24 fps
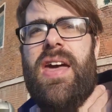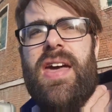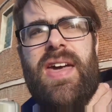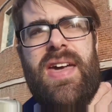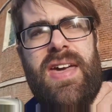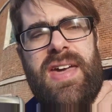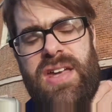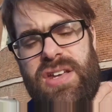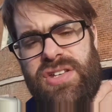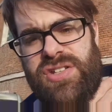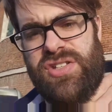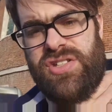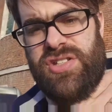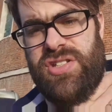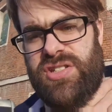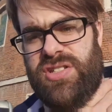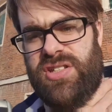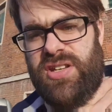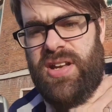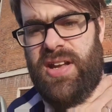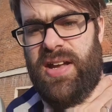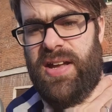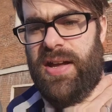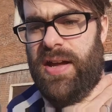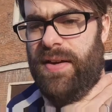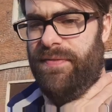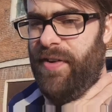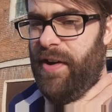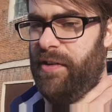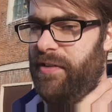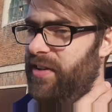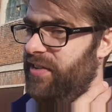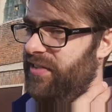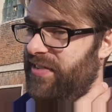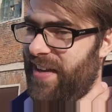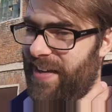is a
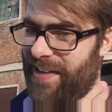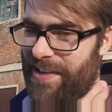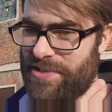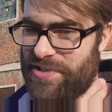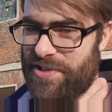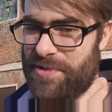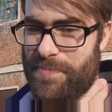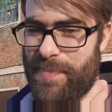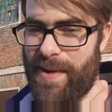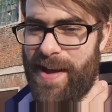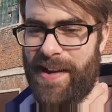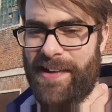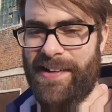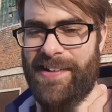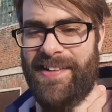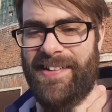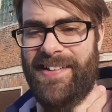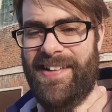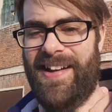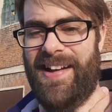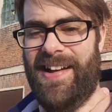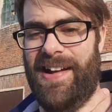very intelligent man,